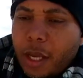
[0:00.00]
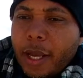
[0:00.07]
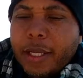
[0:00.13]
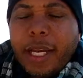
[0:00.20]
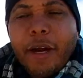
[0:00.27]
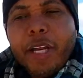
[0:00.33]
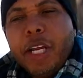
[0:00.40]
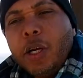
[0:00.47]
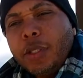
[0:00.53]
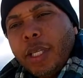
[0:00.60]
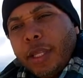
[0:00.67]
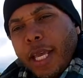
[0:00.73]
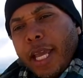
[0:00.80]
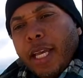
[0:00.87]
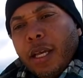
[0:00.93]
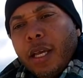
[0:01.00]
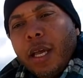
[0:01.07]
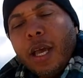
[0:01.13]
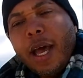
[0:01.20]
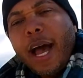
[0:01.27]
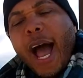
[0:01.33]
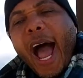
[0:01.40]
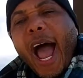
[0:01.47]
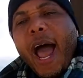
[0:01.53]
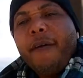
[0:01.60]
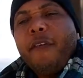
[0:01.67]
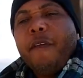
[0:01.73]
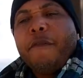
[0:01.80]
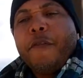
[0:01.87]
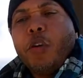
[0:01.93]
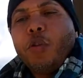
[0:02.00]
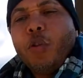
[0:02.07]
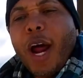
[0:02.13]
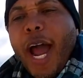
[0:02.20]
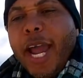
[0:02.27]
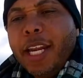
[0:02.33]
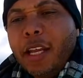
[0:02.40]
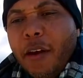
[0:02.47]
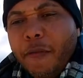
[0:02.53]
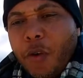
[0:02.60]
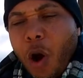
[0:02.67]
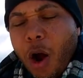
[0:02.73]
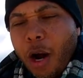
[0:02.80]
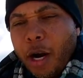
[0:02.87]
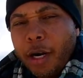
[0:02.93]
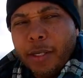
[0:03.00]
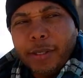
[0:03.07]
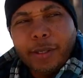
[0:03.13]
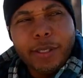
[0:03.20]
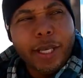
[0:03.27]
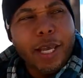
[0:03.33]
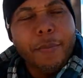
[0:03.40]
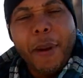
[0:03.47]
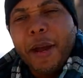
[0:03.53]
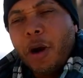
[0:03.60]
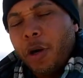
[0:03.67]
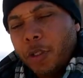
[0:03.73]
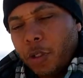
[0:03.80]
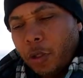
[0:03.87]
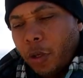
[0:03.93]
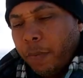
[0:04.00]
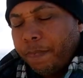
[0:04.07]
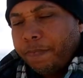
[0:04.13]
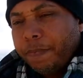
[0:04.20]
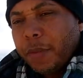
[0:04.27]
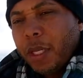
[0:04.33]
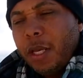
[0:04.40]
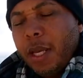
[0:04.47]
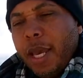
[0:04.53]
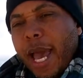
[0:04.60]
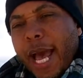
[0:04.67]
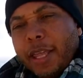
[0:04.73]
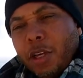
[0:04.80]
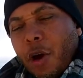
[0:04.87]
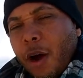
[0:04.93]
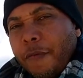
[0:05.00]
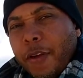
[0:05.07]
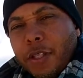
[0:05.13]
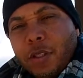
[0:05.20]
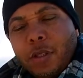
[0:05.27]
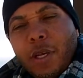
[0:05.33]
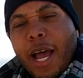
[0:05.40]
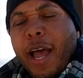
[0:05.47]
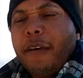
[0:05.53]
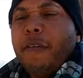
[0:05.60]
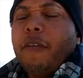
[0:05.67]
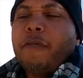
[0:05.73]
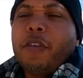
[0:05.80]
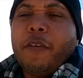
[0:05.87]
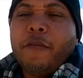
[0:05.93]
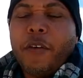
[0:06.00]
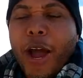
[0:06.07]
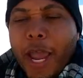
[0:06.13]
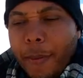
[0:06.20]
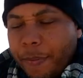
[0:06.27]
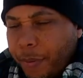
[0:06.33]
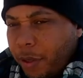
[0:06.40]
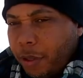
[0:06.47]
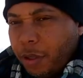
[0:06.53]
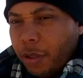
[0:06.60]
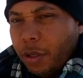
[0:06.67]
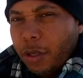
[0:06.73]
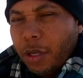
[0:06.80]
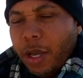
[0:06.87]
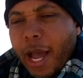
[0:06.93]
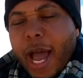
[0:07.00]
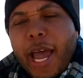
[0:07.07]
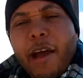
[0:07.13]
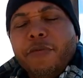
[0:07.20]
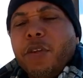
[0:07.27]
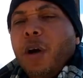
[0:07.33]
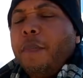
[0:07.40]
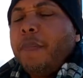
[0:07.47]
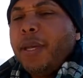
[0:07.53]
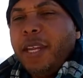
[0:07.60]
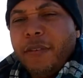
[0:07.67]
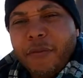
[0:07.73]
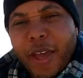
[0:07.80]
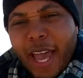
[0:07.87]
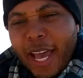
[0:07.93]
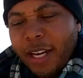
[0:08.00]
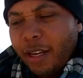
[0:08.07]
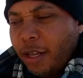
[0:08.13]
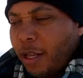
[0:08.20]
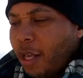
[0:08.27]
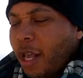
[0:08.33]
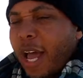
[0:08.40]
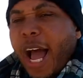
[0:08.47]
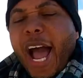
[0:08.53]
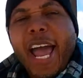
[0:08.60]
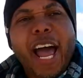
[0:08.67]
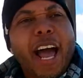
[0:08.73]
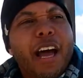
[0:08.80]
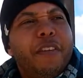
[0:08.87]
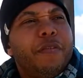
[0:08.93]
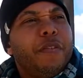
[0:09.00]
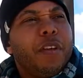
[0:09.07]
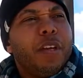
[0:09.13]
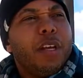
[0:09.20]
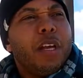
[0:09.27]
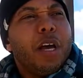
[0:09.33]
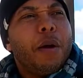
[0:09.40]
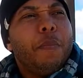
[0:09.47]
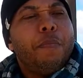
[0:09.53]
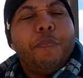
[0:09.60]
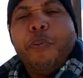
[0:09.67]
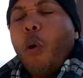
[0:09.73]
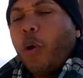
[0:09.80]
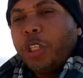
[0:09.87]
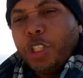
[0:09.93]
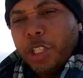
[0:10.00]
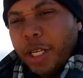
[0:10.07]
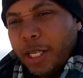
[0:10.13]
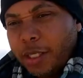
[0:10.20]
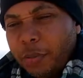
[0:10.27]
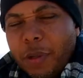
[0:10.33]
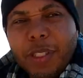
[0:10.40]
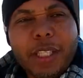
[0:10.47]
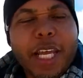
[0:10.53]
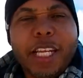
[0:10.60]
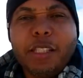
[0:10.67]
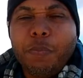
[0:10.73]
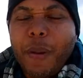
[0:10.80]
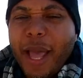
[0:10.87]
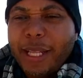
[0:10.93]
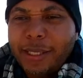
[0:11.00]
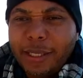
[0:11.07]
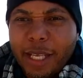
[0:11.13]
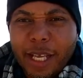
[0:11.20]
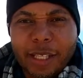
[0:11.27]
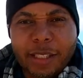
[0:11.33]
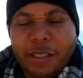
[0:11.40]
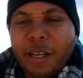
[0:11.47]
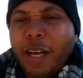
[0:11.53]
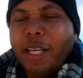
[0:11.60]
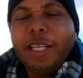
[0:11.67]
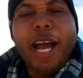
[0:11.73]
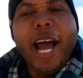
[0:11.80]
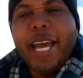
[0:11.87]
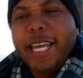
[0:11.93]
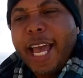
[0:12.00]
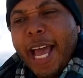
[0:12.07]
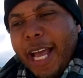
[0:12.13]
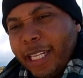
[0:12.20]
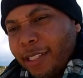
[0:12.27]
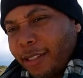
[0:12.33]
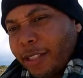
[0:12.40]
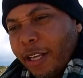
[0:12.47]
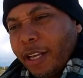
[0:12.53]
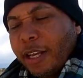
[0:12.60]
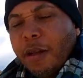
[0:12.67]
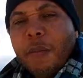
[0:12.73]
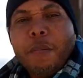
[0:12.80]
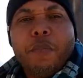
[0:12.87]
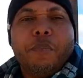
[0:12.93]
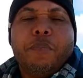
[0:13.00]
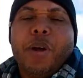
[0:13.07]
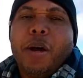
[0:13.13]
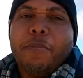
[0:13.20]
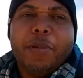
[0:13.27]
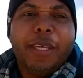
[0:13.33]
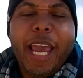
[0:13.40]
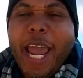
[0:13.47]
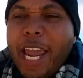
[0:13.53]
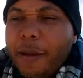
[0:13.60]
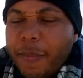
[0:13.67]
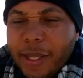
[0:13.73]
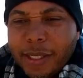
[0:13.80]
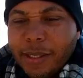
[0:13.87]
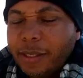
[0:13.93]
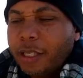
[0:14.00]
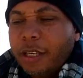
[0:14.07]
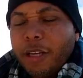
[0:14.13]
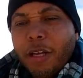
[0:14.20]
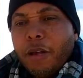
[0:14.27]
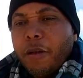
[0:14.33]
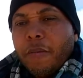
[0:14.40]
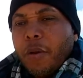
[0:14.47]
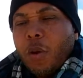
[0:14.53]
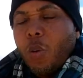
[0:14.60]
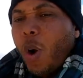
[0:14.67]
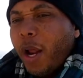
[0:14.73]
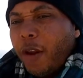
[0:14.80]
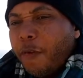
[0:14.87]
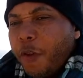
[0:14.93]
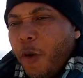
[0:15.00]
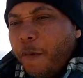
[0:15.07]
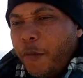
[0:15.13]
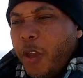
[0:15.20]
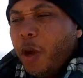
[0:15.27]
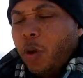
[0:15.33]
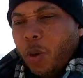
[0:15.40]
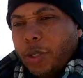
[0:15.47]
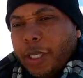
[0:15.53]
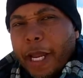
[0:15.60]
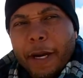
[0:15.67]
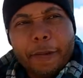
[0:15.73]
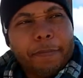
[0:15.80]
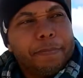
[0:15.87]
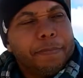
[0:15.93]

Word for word: Now, here's the thing I have a variety of cars in my arsenal at the office. I have the Viper, I have the minivan, I have Porsches, Mercedes Benzes, uh, Cayennes, um, Caymans, quite a few vehicles there.